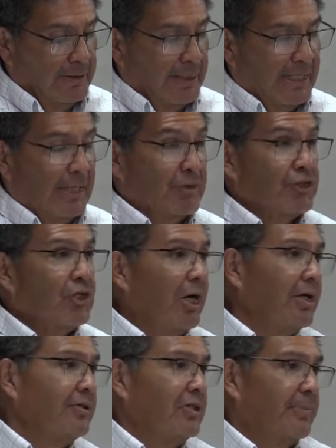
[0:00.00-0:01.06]
I was
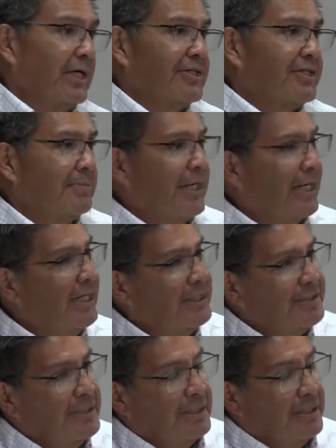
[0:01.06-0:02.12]
talking to him and I said, man, I
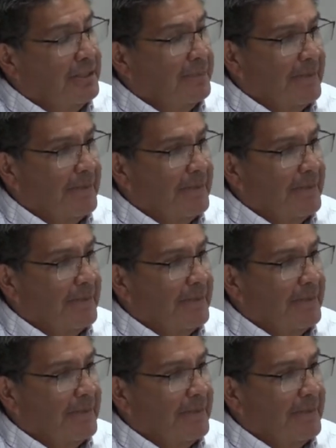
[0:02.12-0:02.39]
said,